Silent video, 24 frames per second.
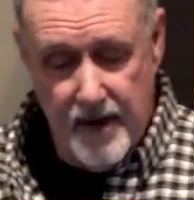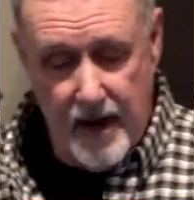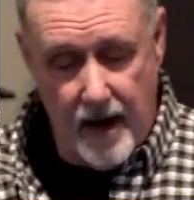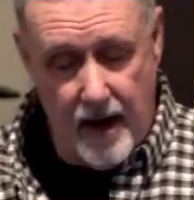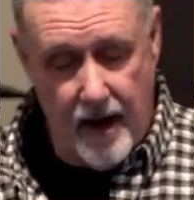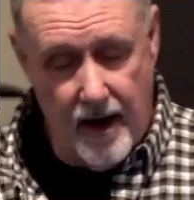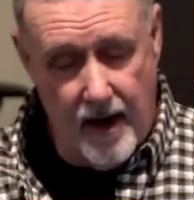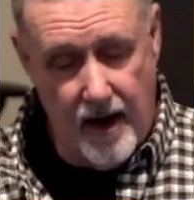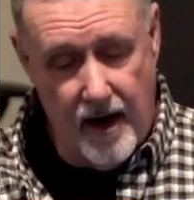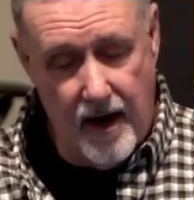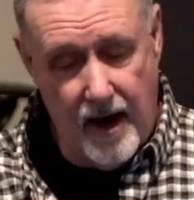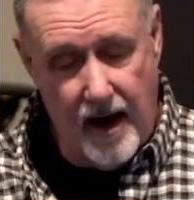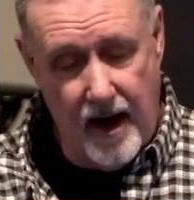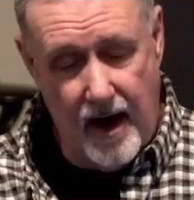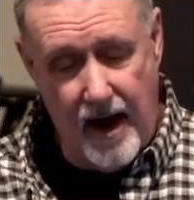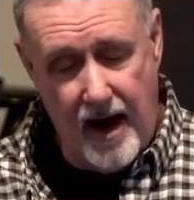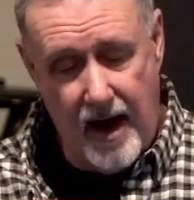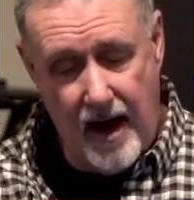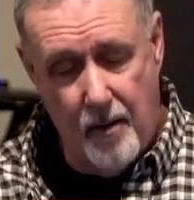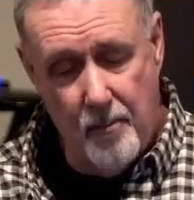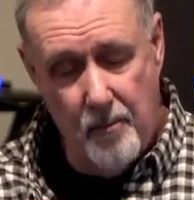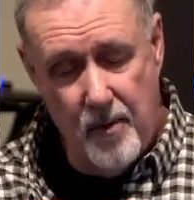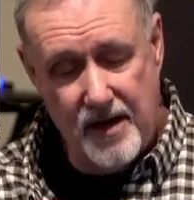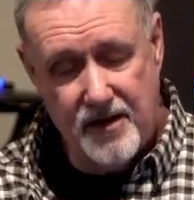Uh,
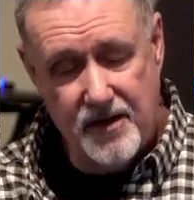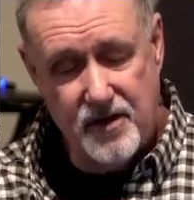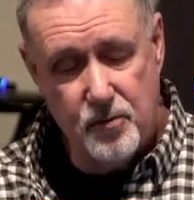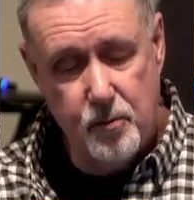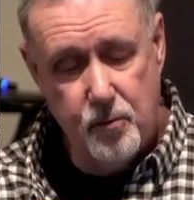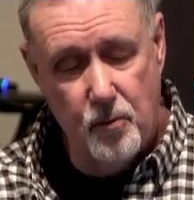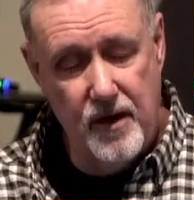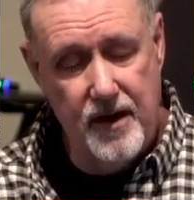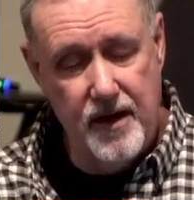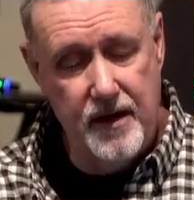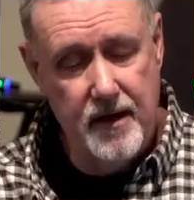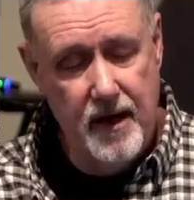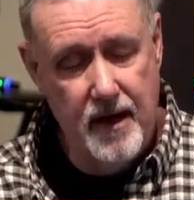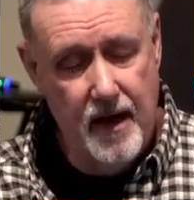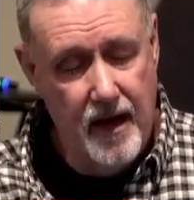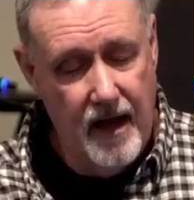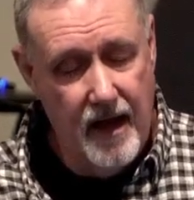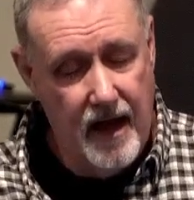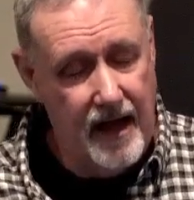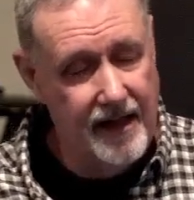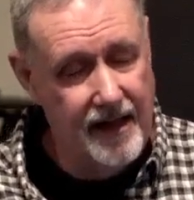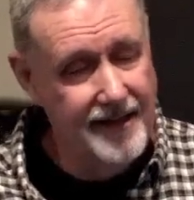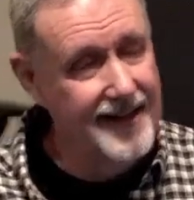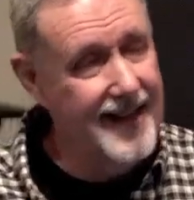how much we
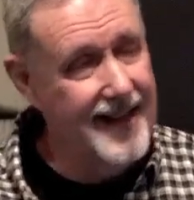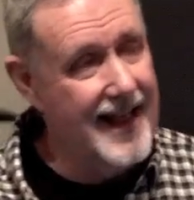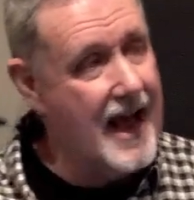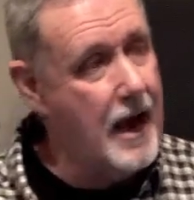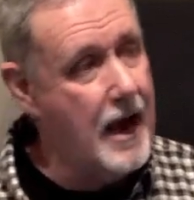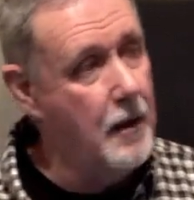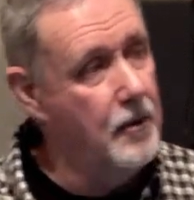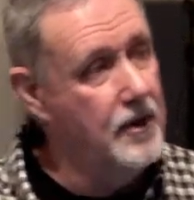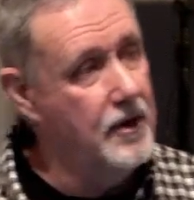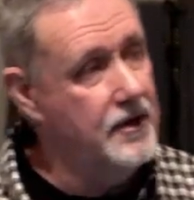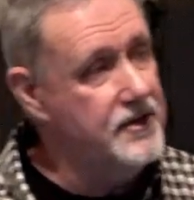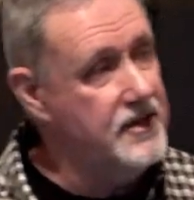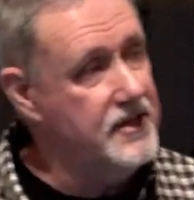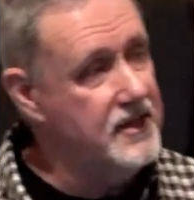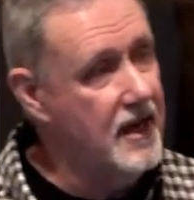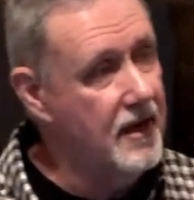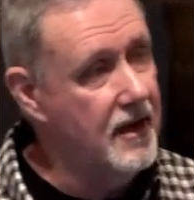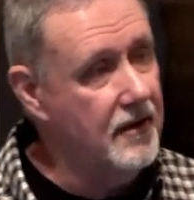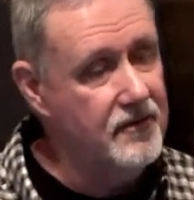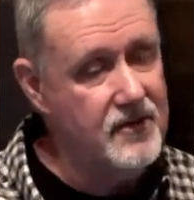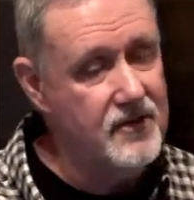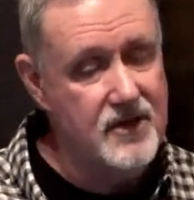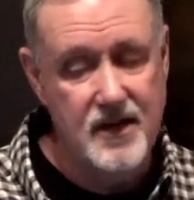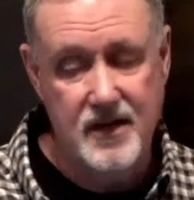allow
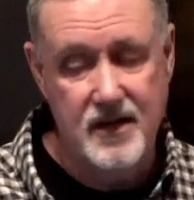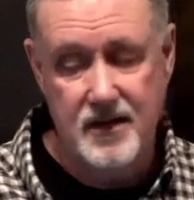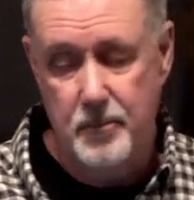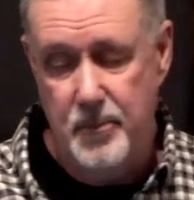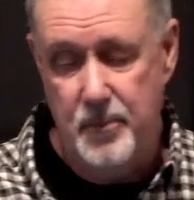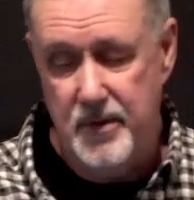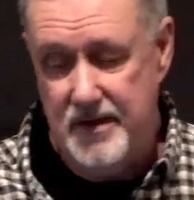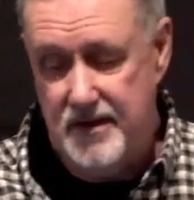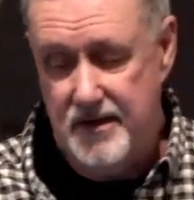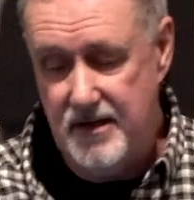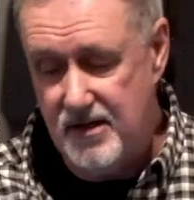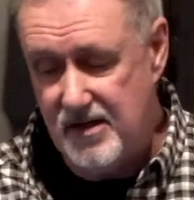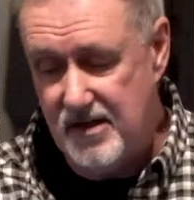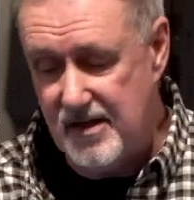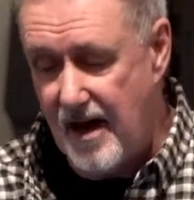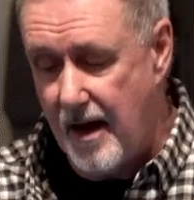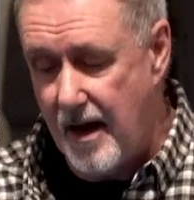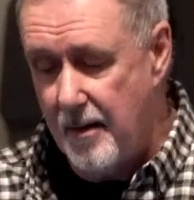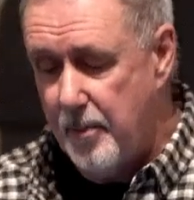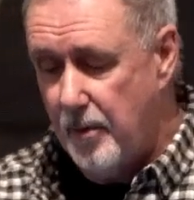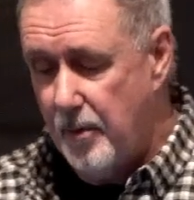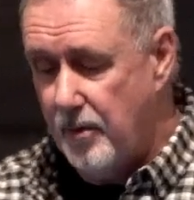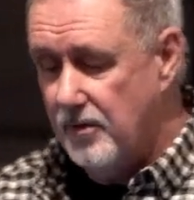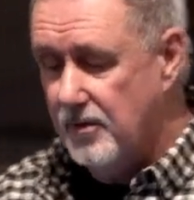ourselves to be
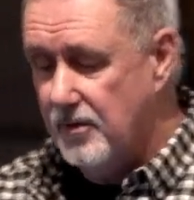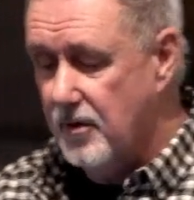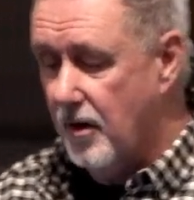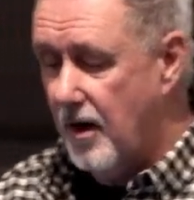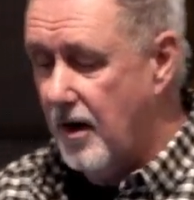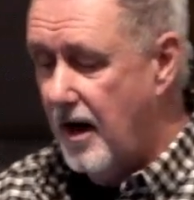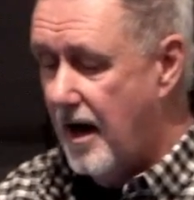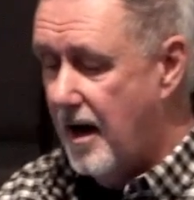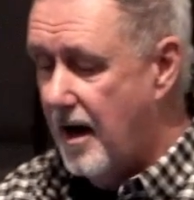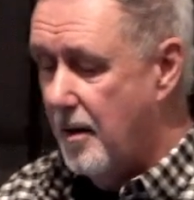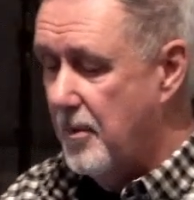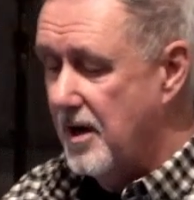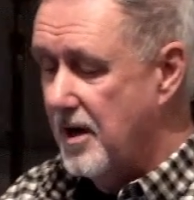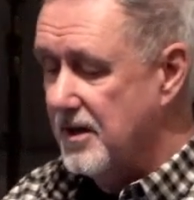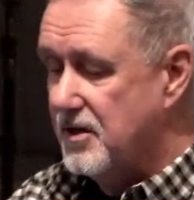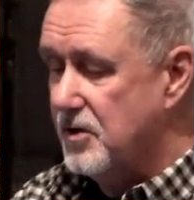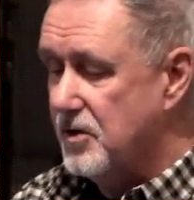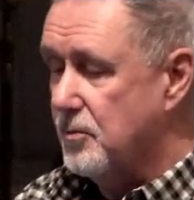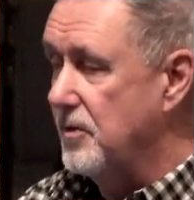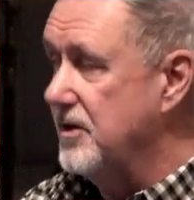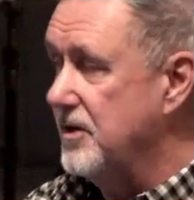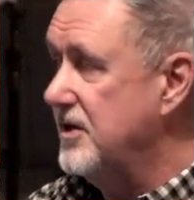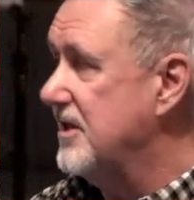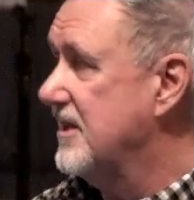discipled or how
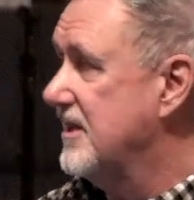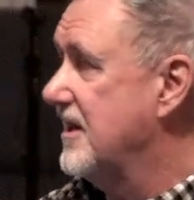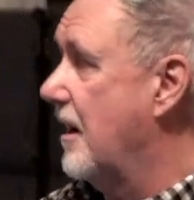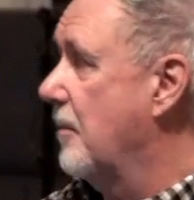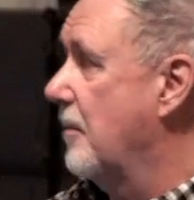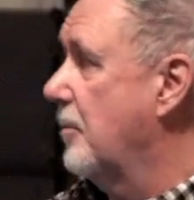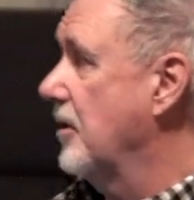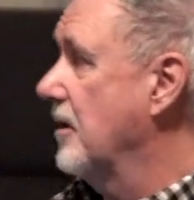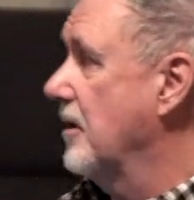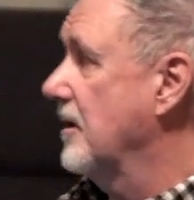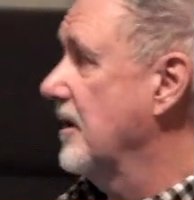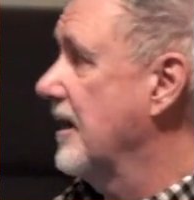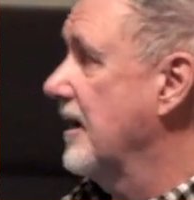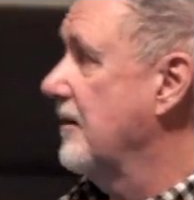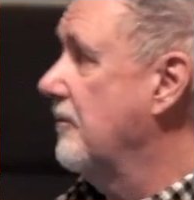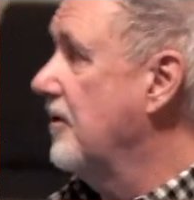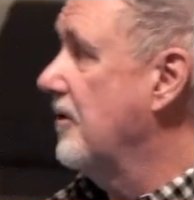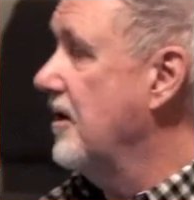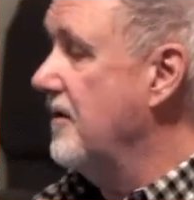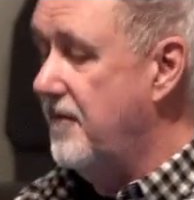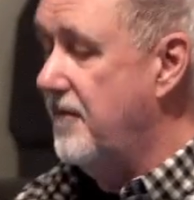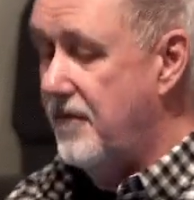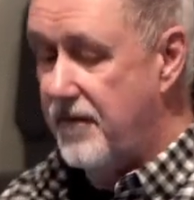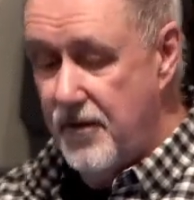much we stubbornly
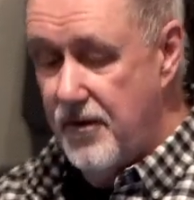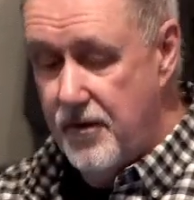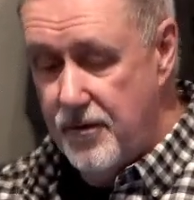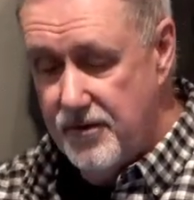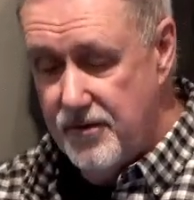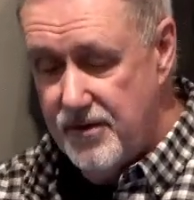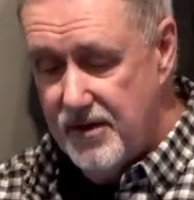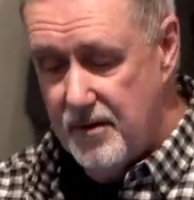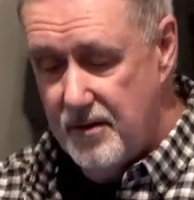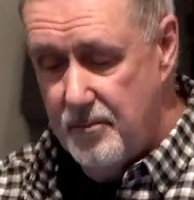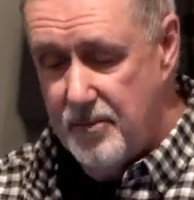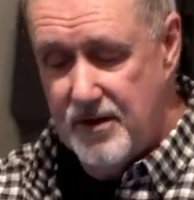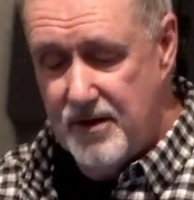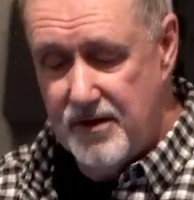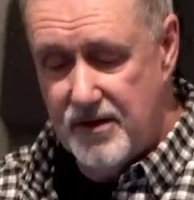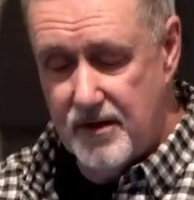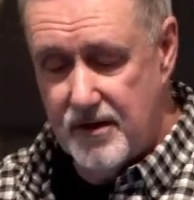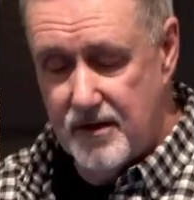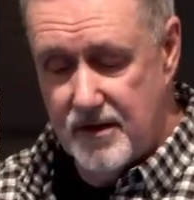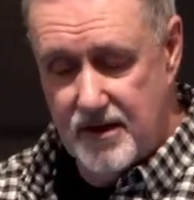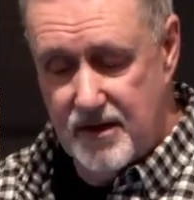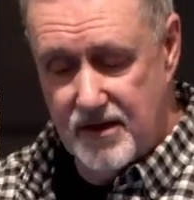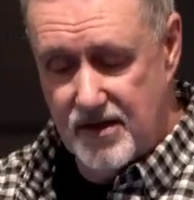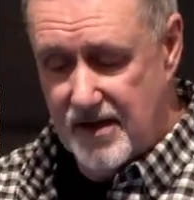refuse to be
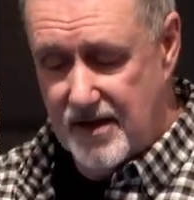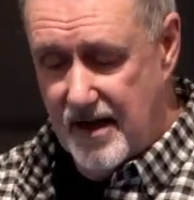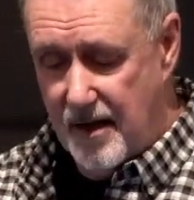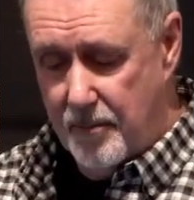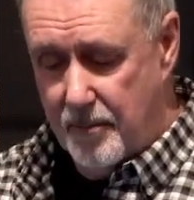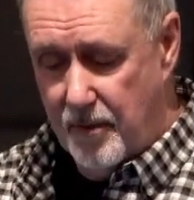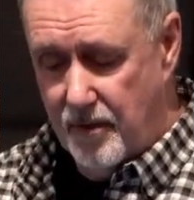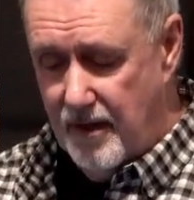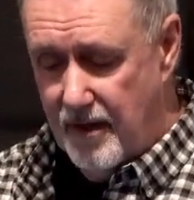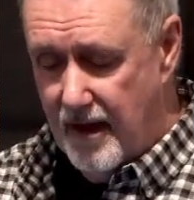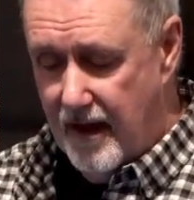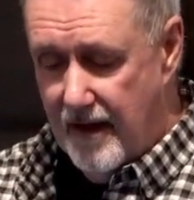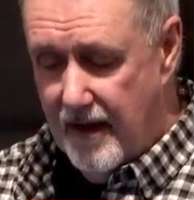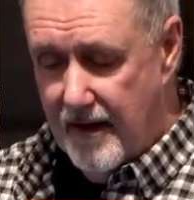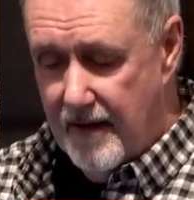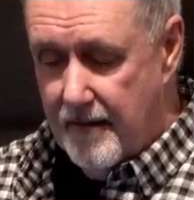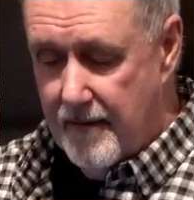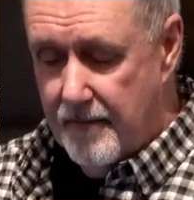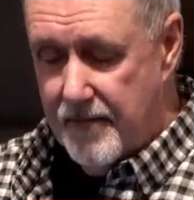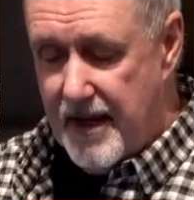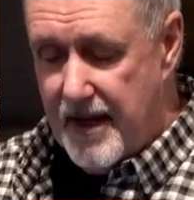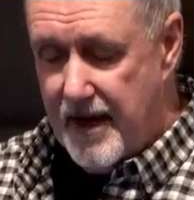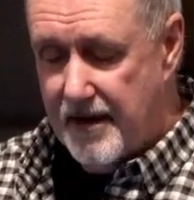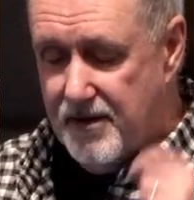discipled,
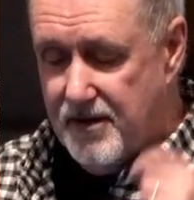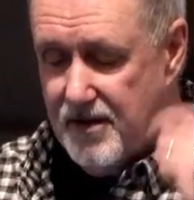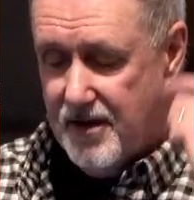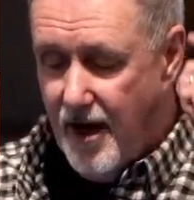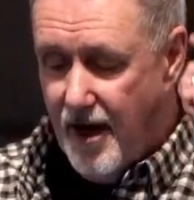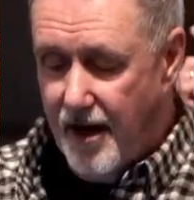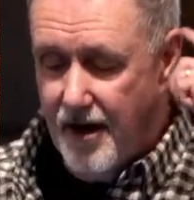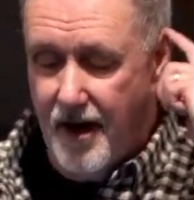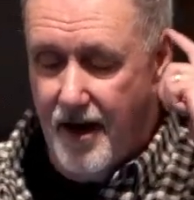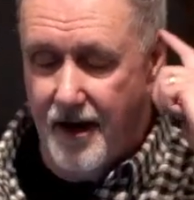that's not